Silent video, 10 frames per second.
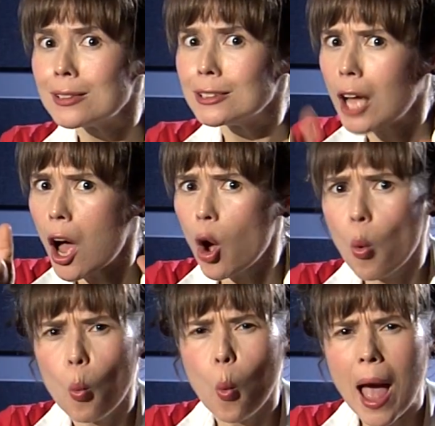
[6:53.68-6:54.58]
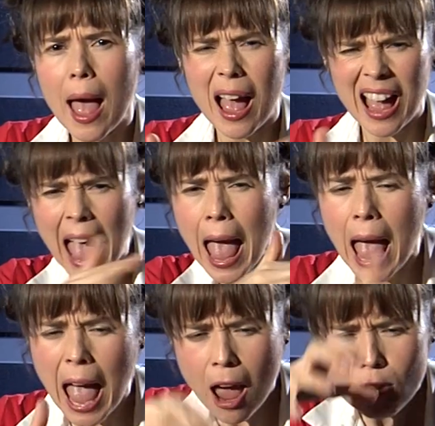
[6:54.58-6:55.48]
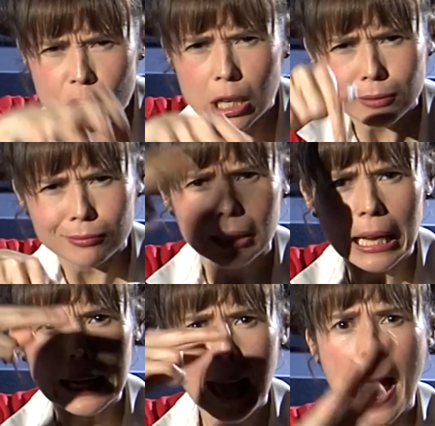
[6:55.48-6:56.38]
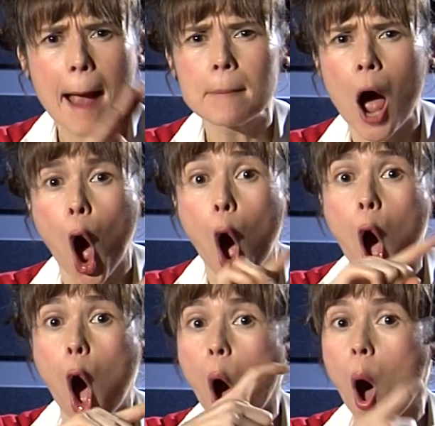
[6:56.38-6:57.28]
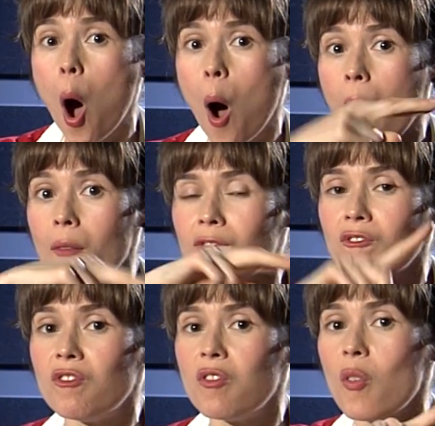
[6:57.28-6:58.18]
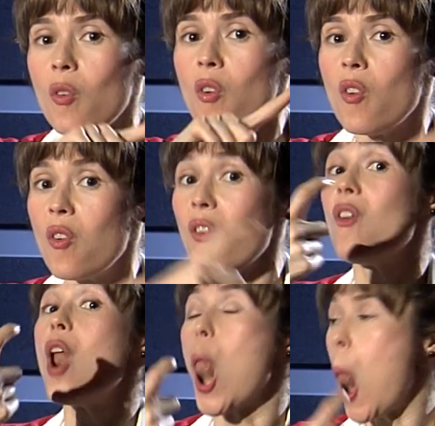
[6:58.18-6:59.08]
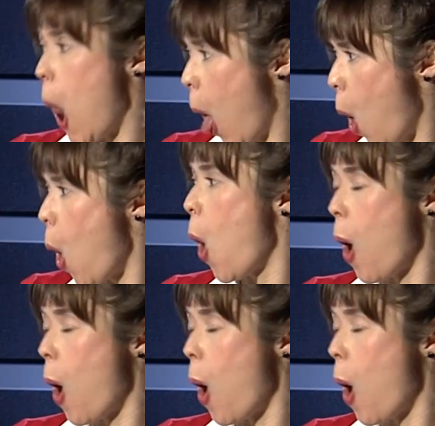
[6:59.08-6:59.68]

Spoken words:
The battle begins in an area called Harfleur.